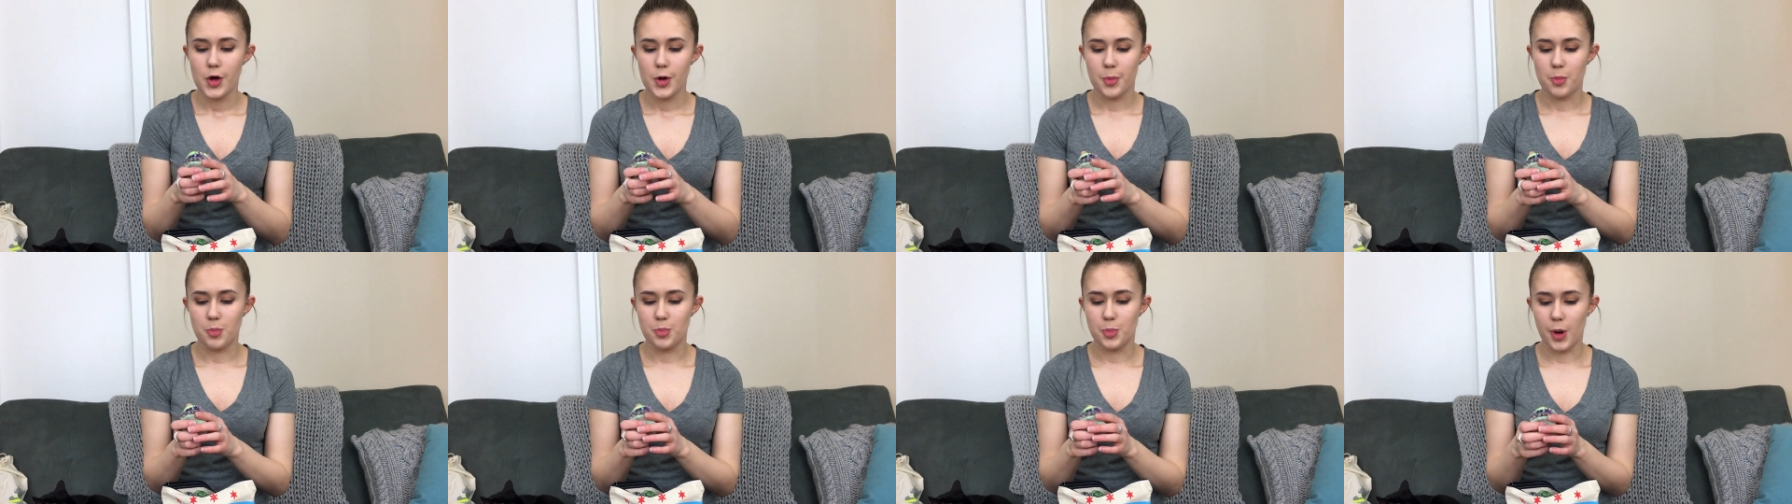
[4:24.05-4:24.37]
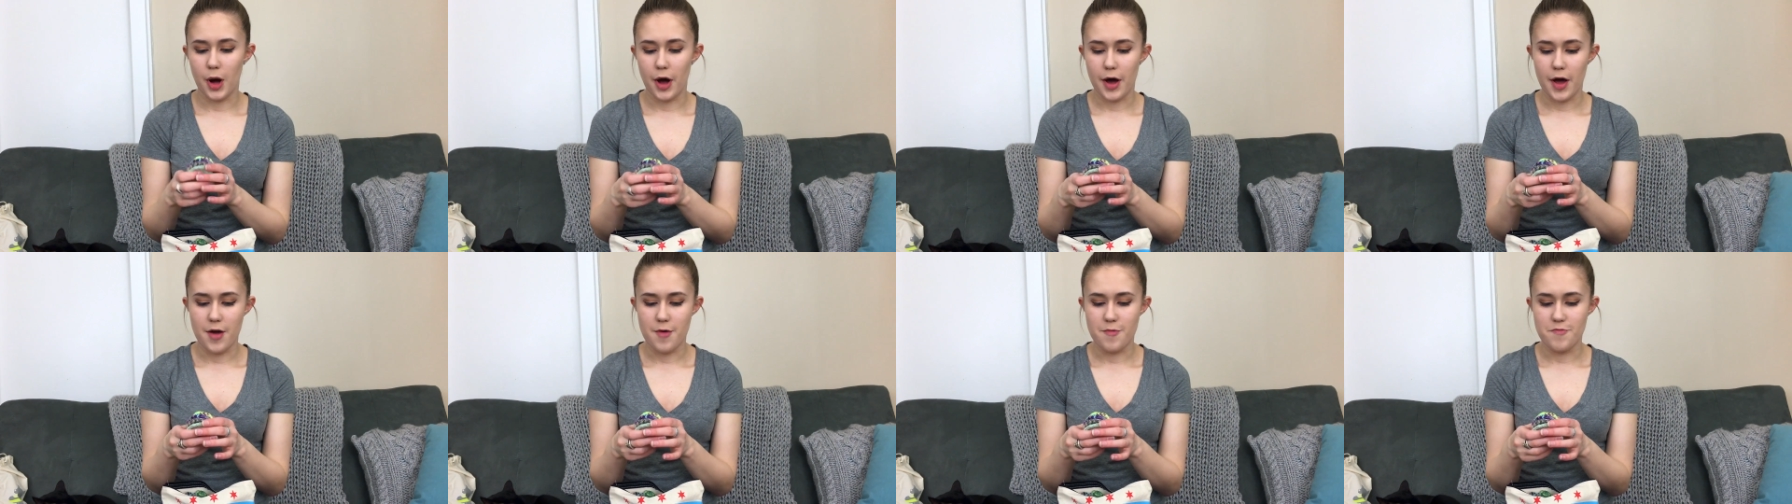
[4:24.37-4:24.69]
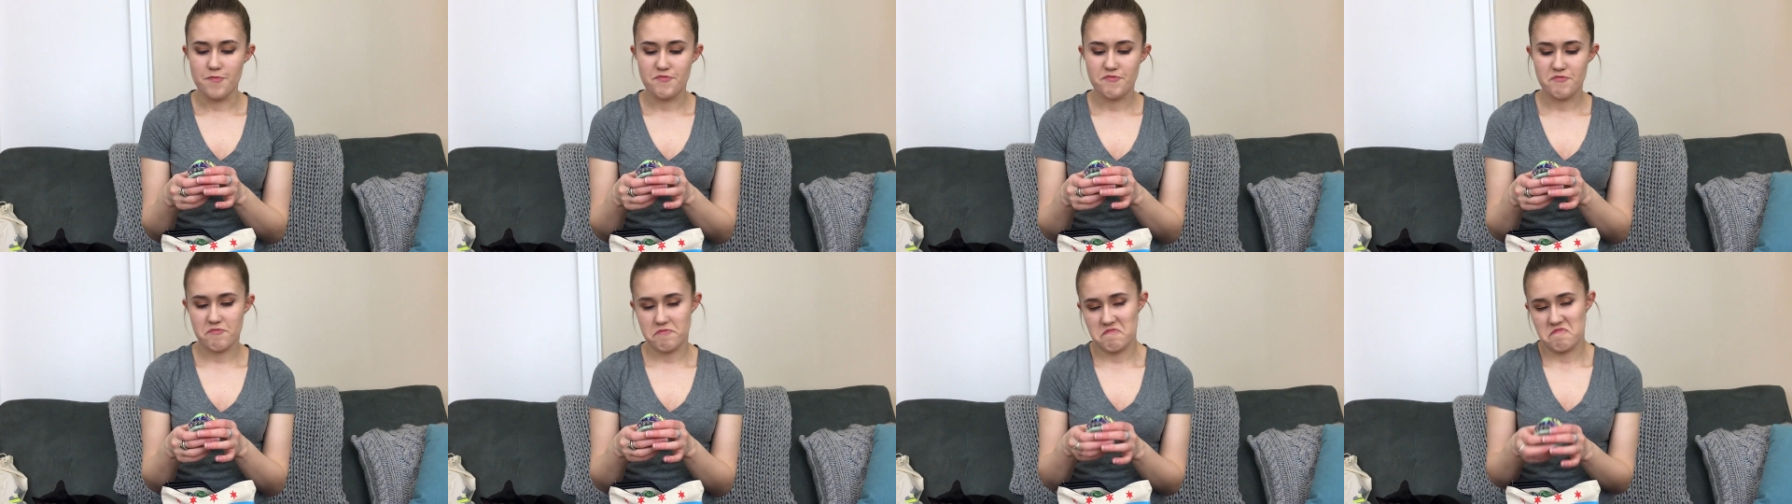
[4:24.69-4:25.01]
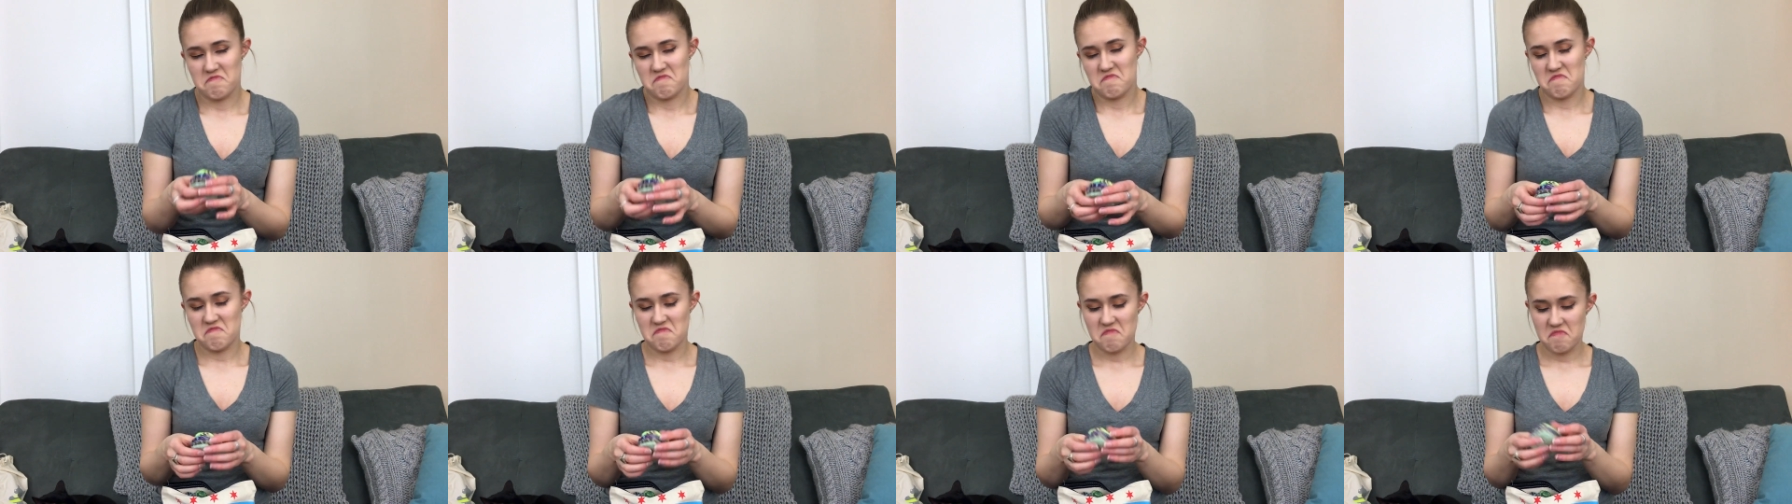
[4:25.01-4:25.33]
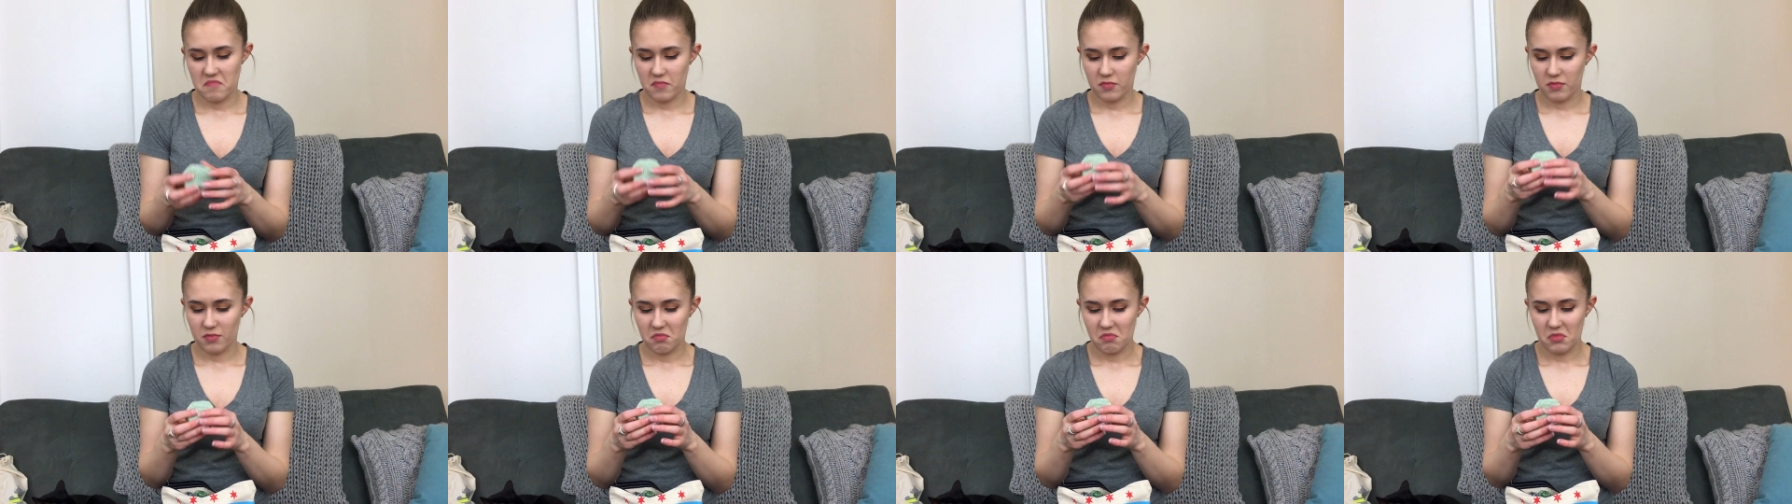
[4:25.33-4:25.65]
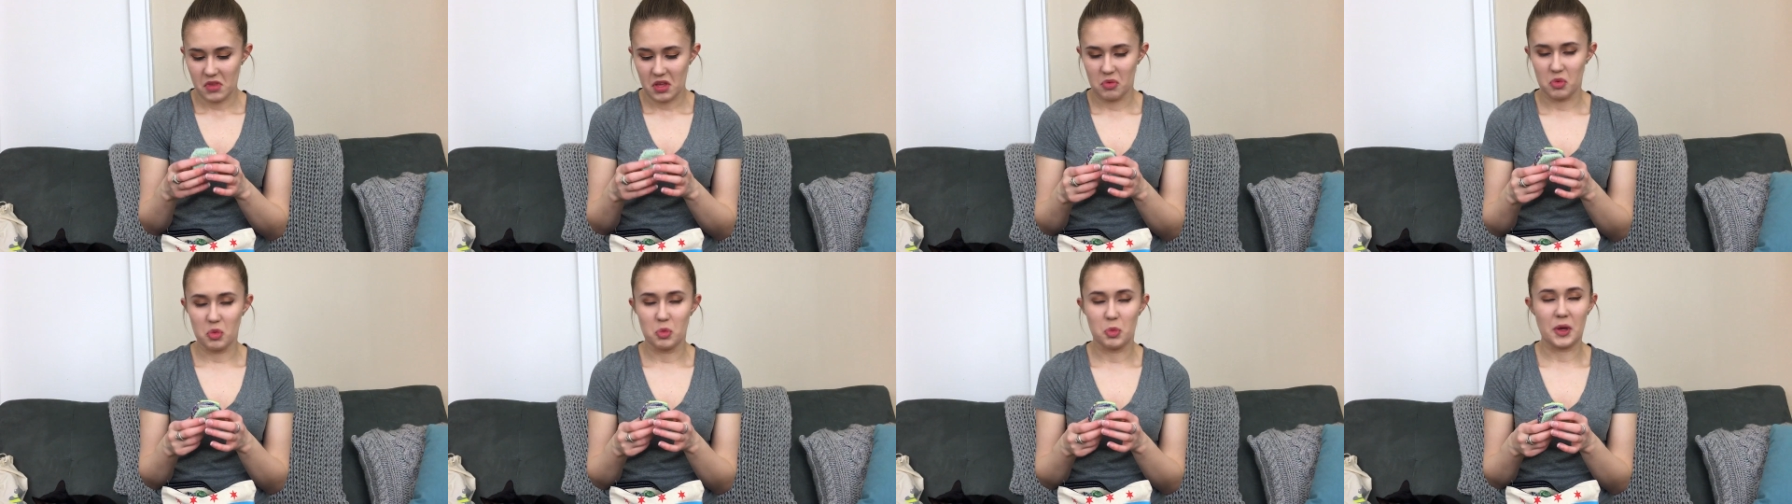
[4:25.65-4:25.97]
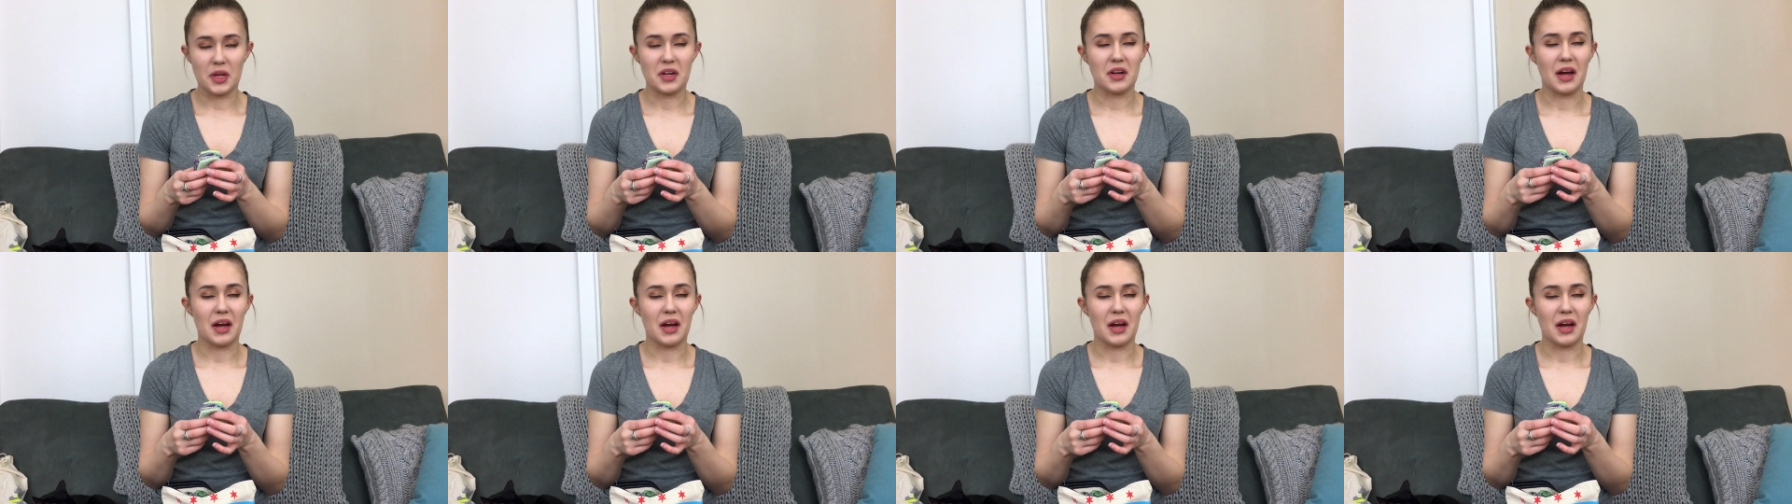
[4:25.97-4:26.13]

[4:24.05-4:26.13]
But it would be